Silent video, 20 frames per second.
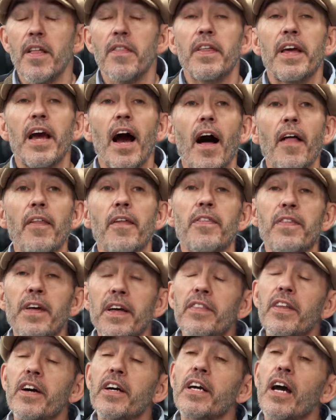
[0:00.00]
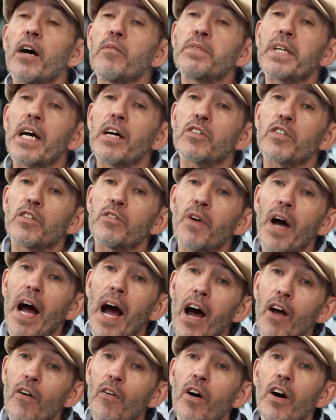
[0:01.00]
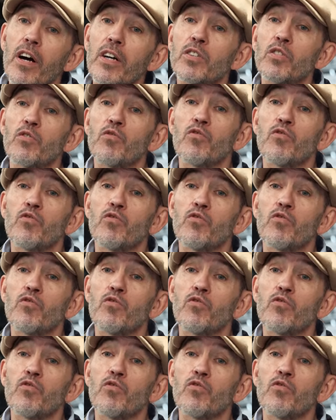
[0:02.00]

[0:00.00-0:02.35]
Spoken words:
The other thing that comes out of Arai's